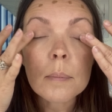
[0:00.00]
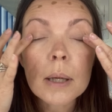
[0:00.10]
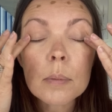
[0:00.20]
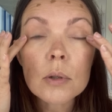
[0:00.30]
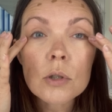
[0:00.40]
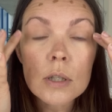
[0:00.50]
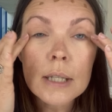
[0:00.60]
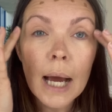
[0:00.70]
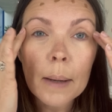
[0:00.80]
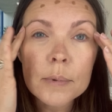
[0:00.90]
People just
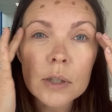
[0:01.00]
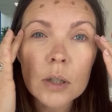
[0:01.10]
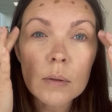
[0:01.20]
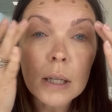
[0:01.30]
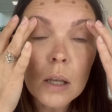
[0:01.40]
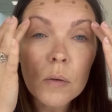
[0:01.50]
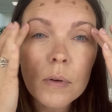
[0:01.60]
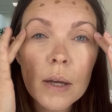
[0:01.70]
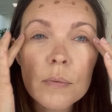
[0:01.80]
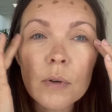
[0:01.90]
absolutely love
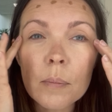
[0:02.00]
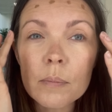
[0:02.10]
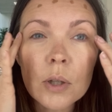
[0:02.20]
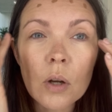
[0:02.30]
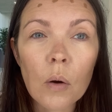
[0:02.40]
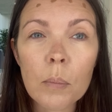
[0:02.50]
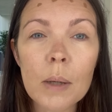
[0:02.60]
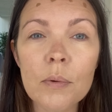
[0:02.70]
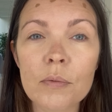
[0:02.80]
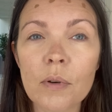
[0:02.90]
it. From, you know,
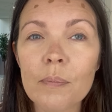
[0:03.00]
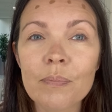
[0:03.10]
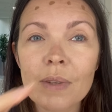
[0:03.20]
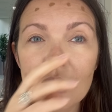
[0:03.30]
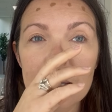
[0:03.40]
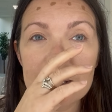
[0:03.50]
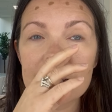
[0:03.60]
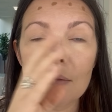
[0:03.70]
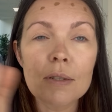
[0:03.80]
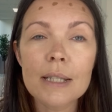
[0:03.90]
people from
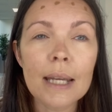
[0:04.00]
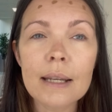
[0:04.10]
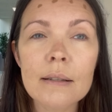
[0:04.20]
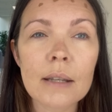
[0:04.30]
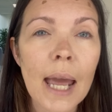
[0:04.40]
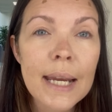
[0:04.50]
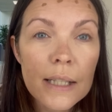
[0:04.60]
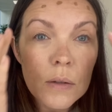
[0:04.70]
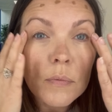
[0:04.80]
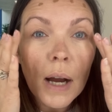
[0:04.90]
17 to
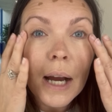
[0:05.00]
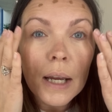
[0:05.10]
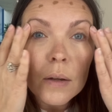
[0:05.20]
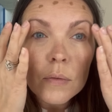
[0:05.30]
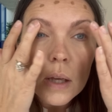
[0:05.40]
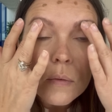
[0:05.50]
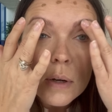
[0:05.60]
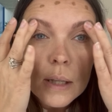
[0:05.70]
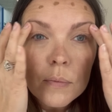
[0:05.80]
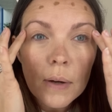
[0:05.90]
85, they
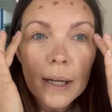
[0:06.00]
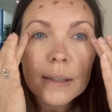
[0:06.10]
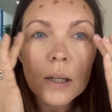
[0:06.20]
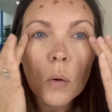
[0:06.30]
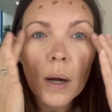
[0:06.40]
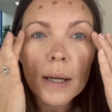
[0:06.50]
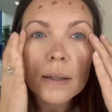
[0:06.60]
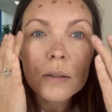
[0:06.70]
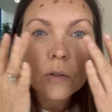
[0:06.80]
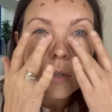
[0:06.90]
really find it quite
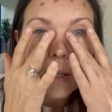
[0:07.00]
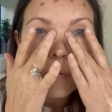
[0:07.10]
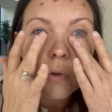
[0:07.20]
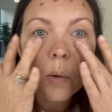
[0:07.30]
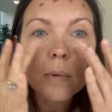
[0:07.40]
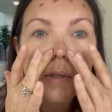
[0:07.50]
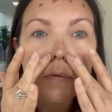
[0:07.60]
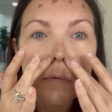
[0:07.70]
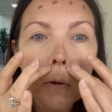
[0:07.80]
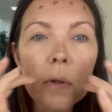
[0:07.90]
transformative
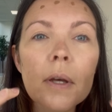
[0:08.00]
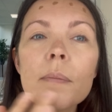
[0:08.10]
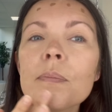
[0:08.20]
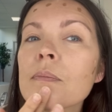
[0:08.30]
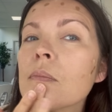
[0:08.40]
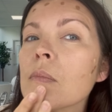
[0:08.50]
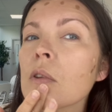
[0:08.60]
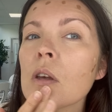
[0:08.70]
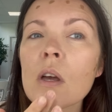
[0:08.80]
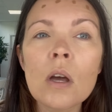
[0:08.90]
for them.
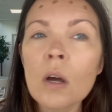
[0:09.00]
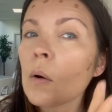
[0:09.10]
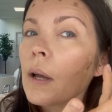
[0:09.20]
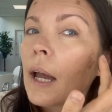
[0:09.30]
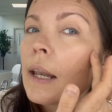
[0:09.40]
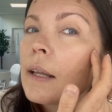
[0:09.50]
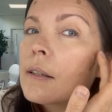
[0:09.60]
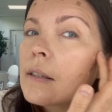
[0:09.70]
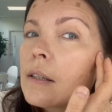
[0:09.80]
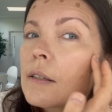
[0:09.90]
Okay,
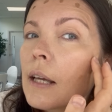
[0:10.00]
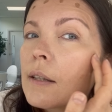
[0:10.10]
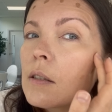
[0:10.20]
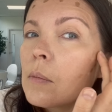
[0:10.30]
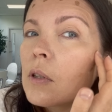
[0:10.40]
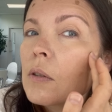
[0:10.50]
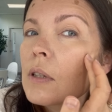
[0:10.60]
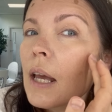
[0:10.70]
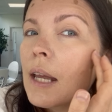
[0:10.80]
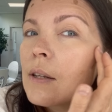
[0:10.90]
let's just get some of those
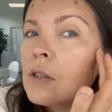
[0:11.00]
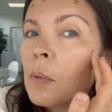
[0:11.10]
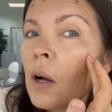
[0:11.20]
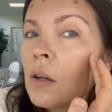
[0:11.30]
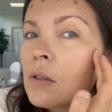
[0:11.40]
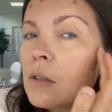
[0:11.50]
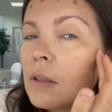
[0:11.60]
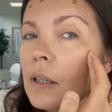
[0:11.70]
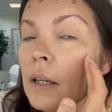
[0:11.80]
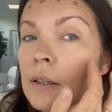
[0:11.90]
age spots.
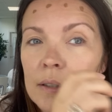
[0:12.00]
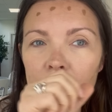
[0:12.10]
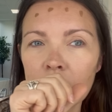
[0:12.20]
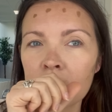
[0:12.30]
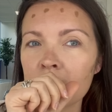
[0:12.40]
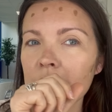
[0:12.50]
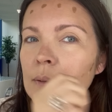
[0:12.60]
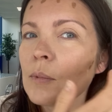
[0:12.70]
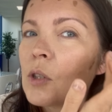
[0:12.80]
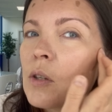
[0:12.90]

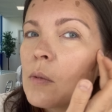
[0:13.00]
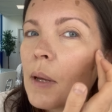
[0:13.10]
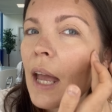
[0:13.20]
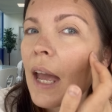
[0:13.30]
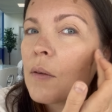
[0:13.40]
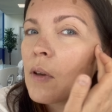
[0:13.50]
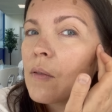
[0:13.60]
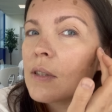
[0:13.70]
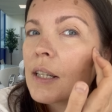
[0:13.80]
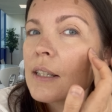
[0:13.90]
Excuse me, hay
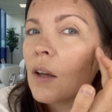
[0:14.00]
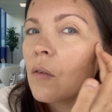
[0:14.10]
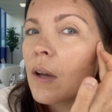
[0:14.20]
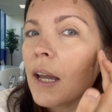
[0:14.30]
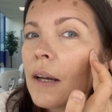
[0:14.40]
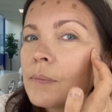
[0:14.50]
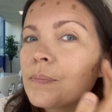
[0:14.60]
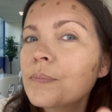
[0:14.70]
fever city over here.